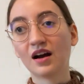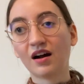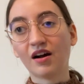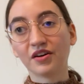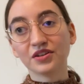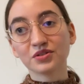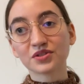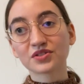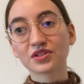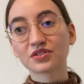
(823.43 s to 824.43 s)
I
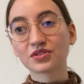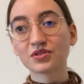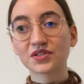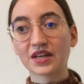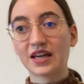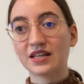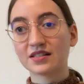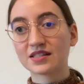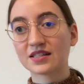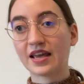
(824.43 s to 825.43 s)
used 2
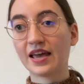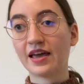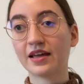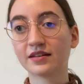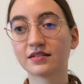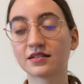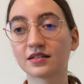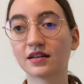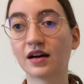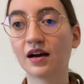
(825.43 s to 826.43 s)
skeins and
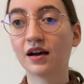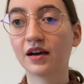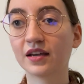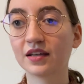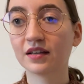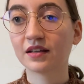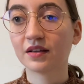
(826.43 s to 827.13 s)
I